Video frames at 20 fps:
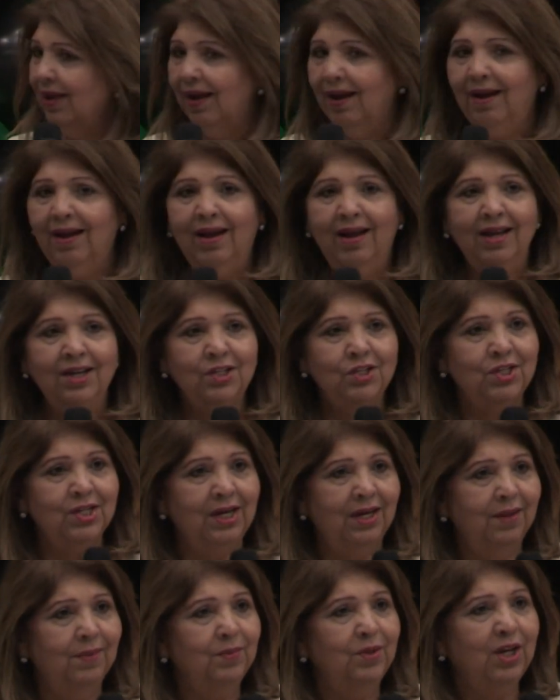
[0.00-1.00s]

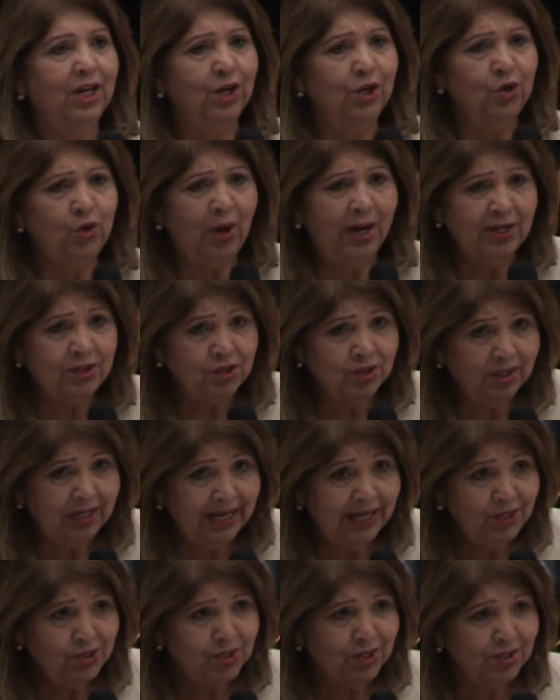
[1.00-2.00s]
Awesome.
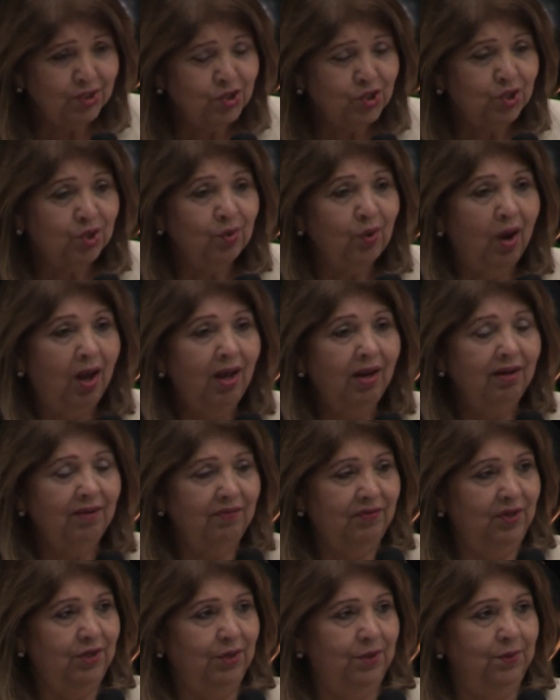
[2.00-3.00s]
Congratulations to all
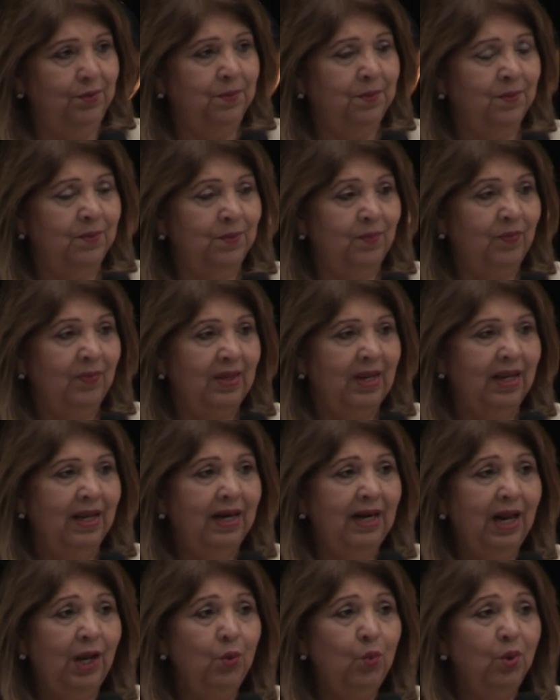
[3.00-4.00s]
of you.
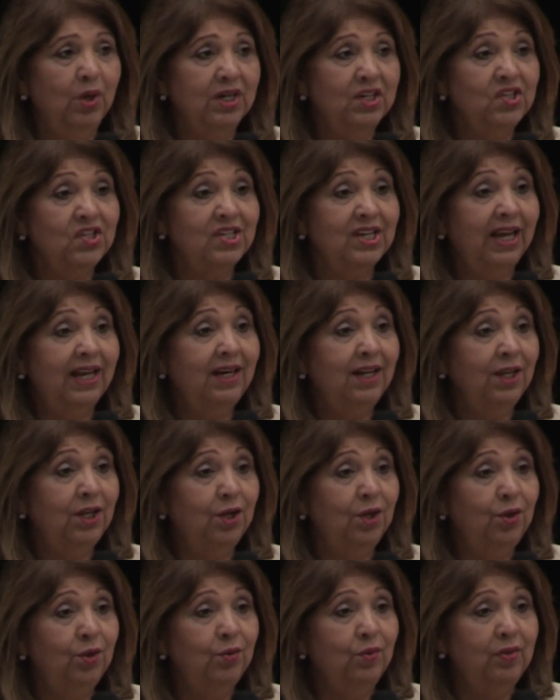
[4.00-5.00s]
And I want to say to
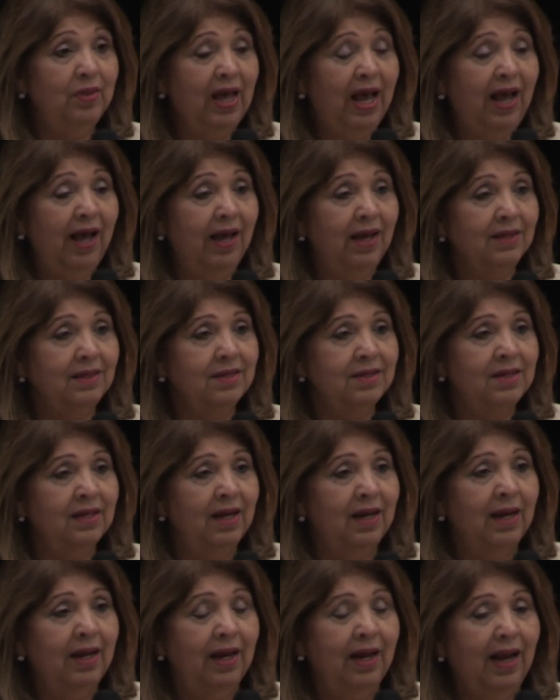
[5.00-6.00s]
you that
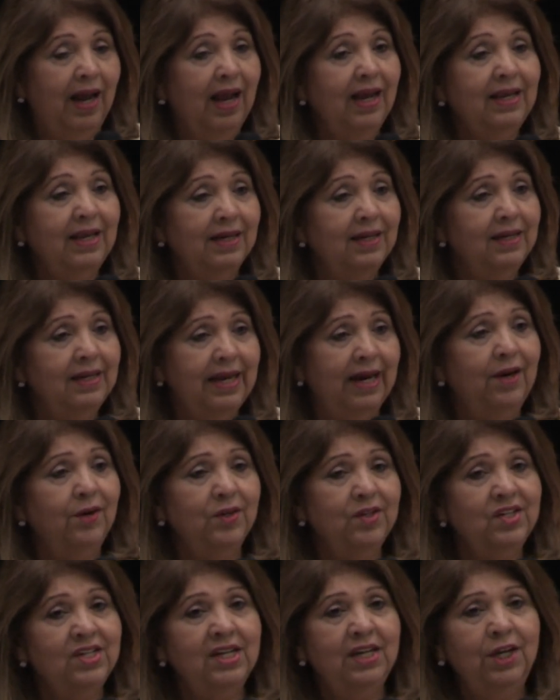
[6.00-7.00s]
I can
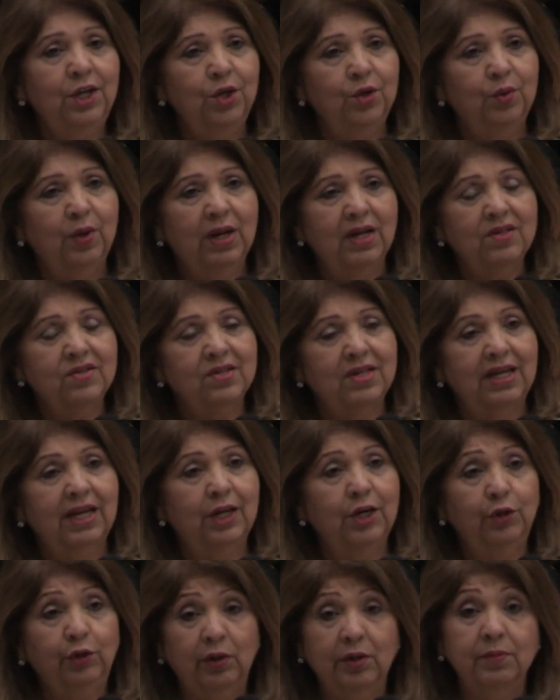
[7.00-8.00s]
guarantee you as the
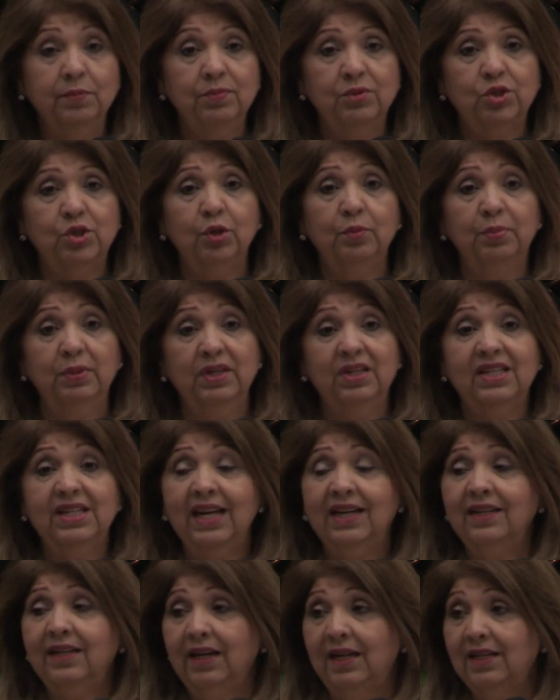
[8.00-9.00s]
interim
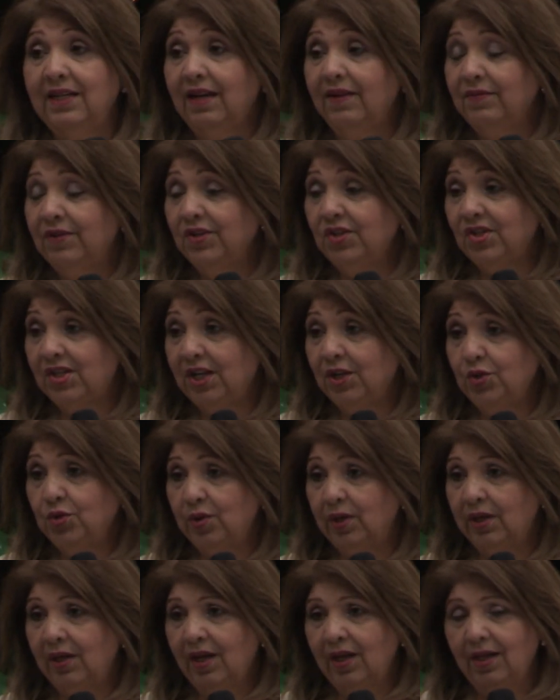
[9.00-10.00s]
superintendent of this
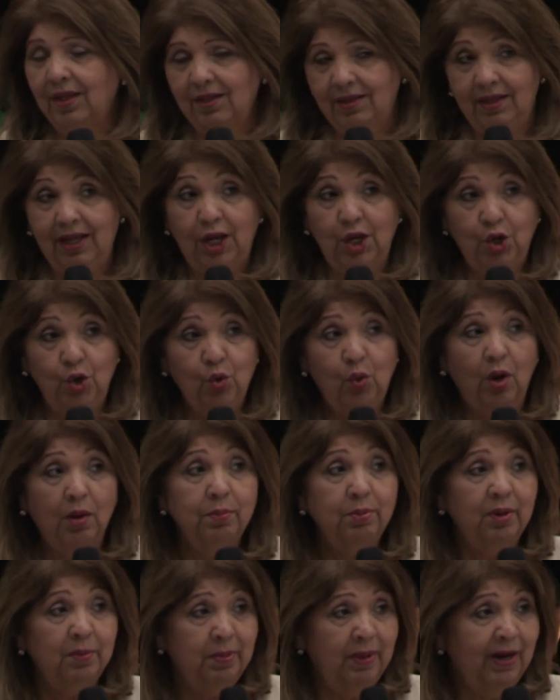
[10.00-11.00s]
district that you are
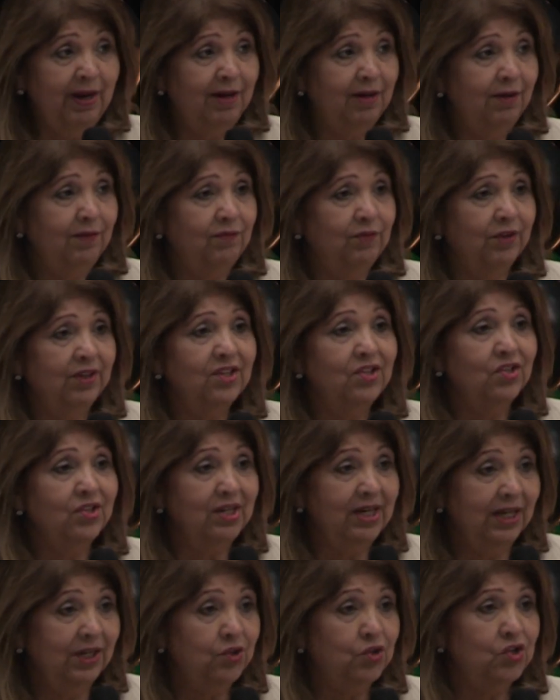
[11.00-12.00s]
prepared for this
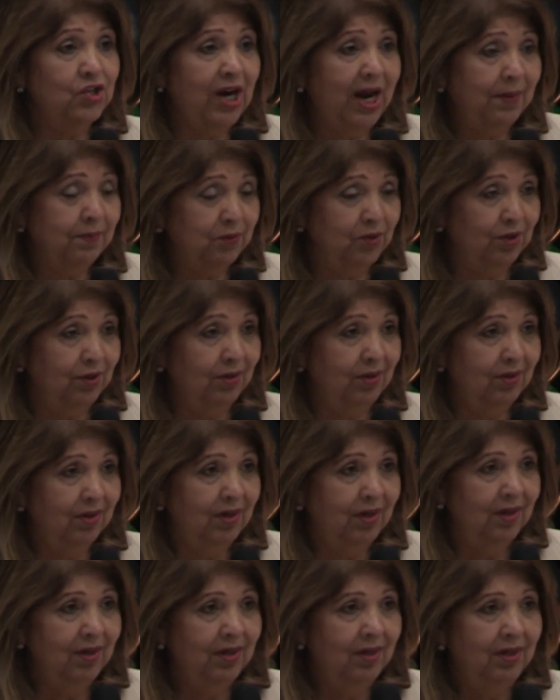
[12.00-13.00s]
next chapter,
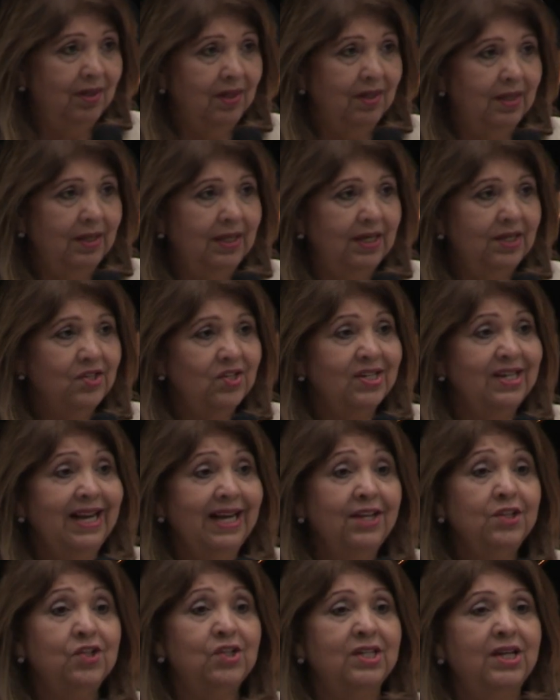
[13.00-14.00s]
this
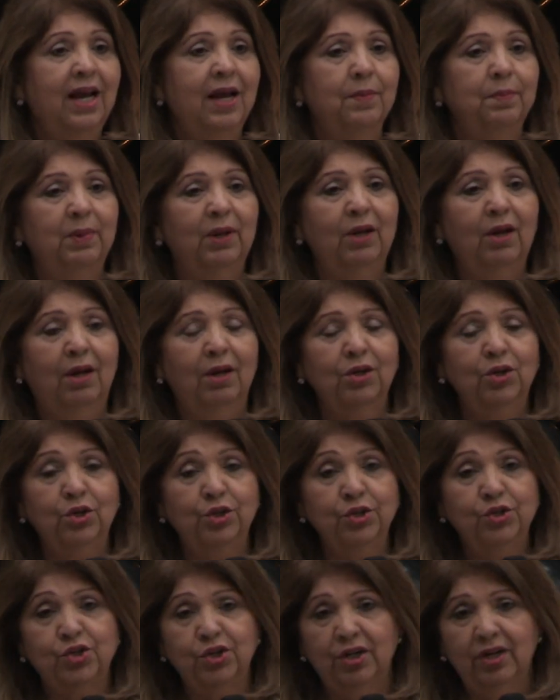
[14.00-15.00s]
next step along
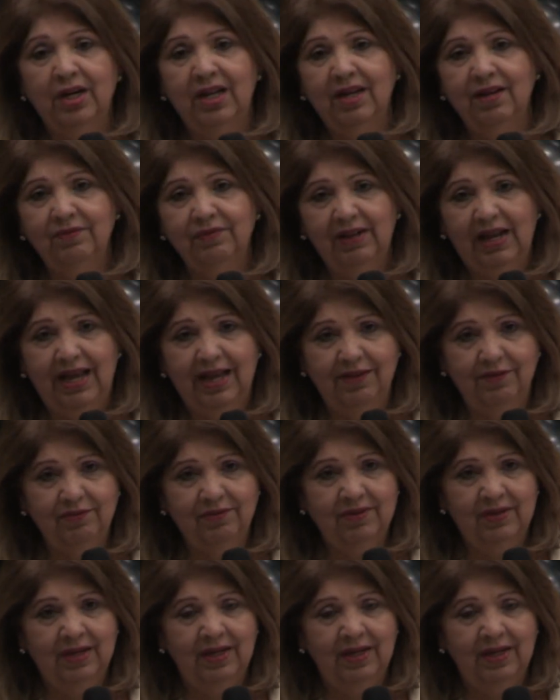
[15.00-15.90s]
your journey of life.